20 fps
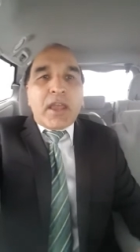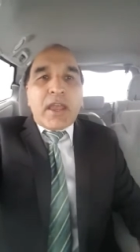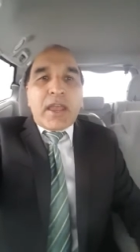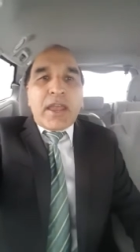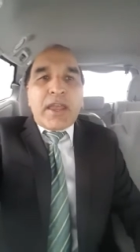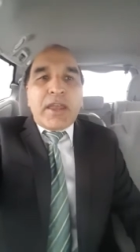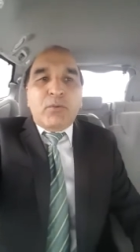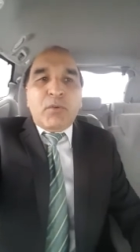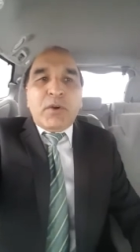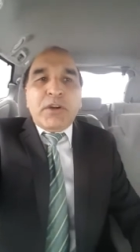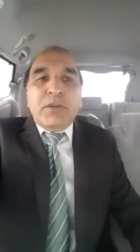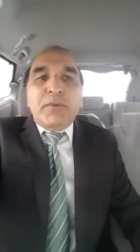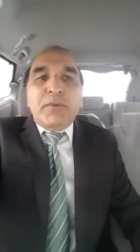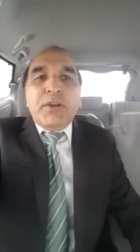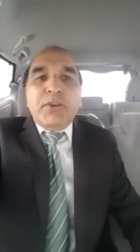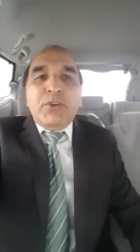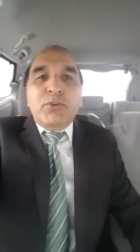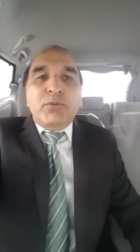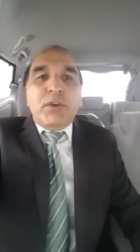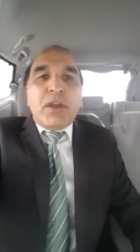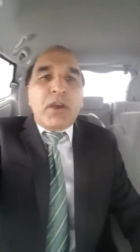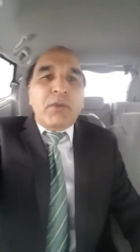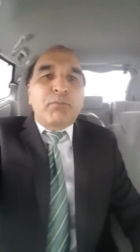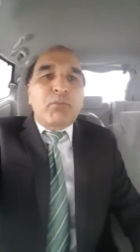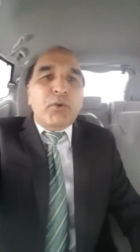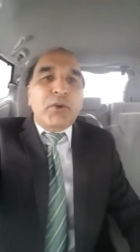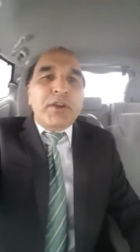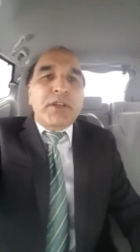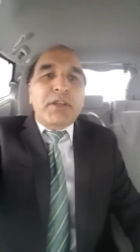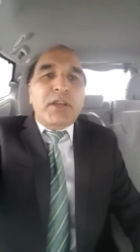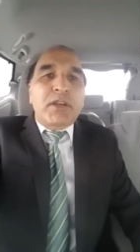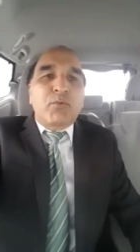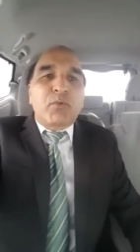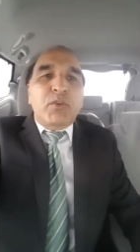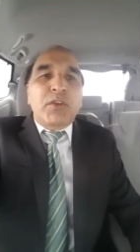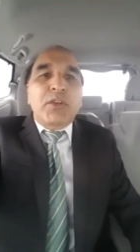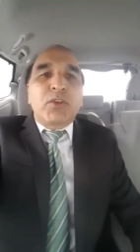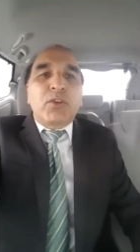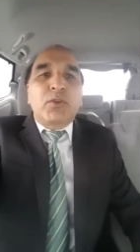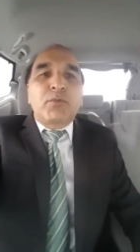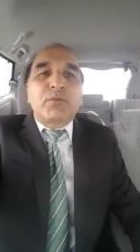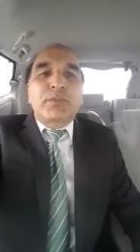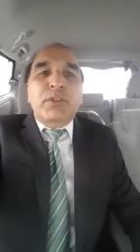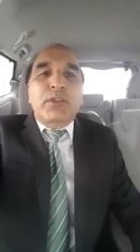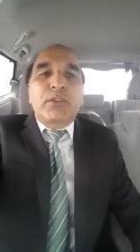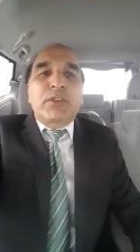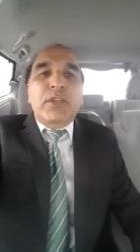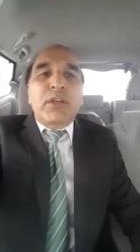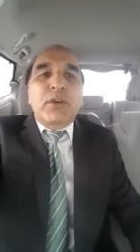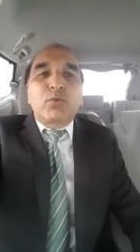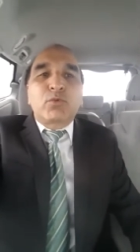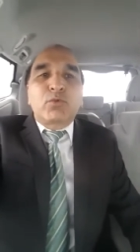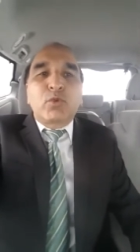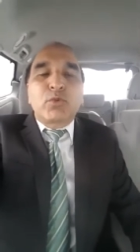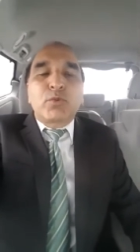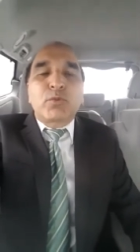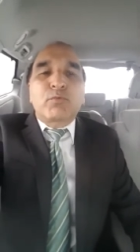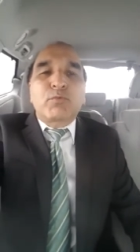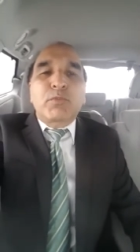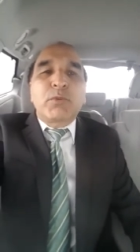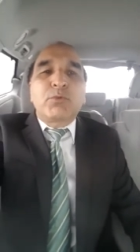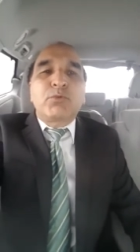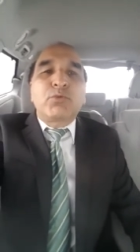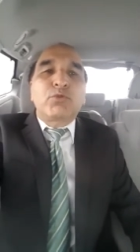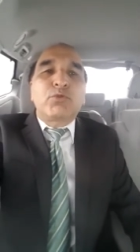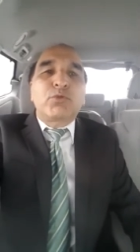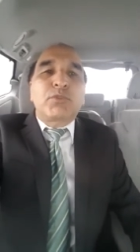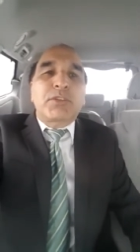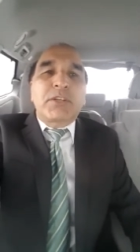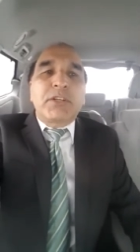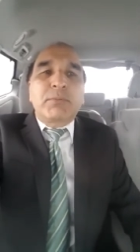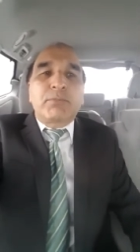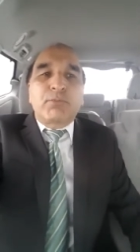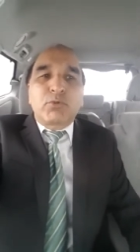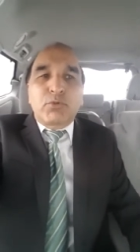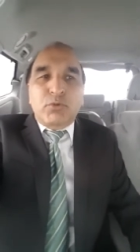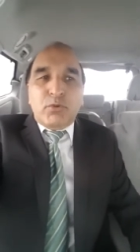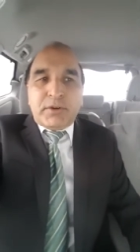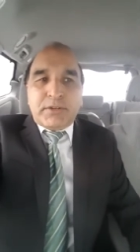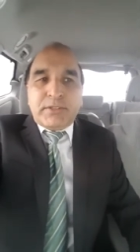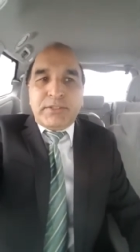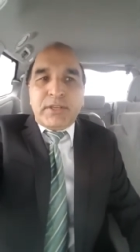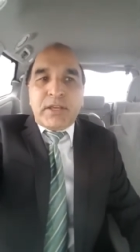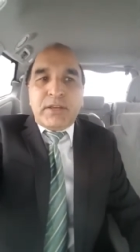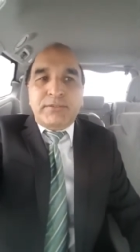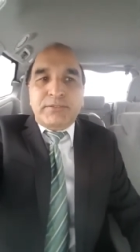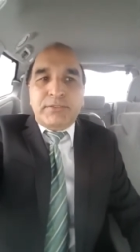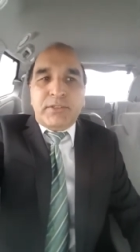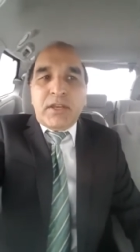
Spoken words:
and whatever you have political views, those views you should keep to yourself.